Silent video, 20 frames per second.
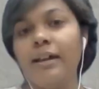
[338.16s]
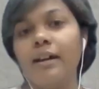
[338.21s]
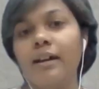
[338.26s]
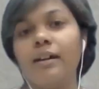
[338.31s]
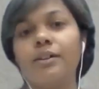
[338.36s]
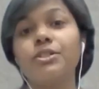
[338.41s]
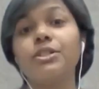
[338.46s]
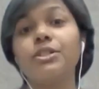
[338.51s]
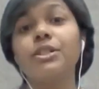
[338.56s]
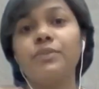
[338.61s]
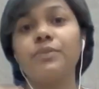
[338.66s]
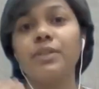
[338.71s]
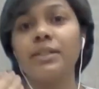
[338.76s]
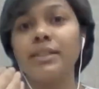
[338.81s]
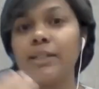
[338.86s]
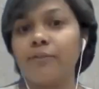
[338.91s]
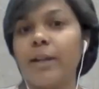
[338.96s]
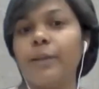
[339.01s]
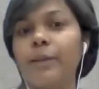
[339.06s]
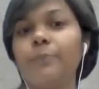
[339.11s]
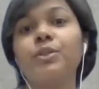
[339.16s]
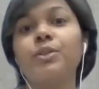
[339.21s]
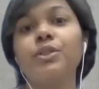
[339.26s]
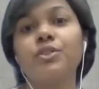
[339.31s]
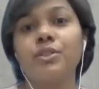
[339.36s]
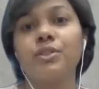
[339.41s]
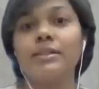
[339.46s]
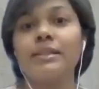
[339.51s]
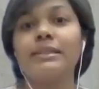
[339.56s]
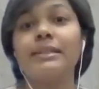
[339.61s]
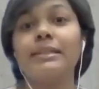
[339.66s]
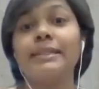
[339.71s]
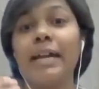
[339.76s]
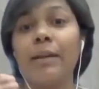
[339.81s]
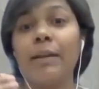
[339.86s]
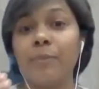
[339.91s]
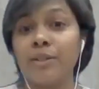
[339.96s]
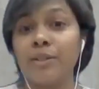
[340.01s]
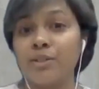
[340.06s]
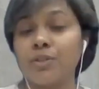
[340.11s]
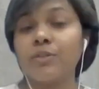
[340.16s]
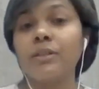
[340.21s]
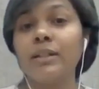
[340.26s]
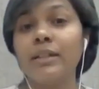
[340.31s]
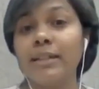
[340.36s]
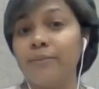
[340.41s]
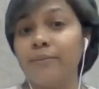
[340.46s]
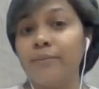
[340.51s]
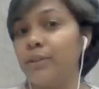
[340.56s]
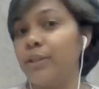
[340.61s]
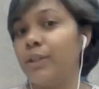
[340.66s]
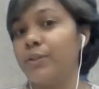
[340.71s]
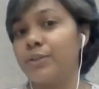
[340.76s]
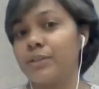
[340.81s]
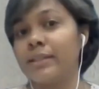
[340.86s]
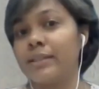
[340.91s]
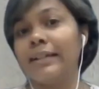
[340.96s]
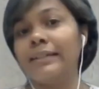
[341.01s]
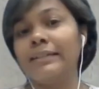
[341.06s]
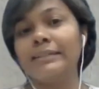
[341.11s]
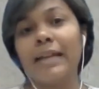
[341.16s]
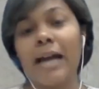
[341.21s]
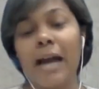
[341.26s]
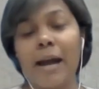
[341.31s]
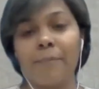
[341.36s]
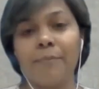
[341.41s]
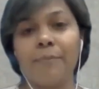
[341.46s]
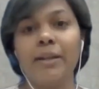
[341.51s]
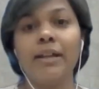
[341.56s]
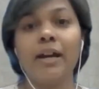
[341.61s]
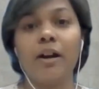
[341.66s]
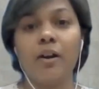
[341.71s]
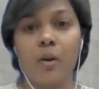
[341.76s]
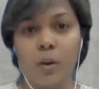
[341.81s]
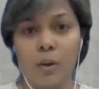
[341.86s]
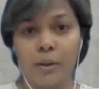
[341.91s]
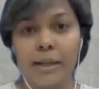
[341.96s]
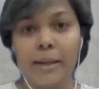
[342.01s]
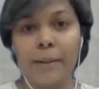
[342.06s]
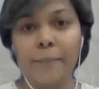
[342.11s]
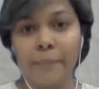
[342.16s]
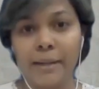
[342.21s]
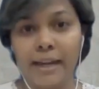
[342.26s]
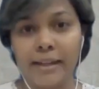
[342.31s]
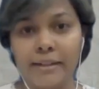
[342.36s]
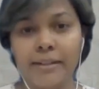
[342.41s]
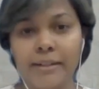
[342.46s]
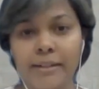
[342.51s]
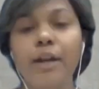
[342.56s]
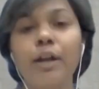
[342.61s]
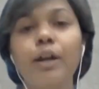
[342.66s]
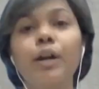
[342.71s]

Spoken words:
a shift in the vibration and the dimensional evolution that is happening on our planet,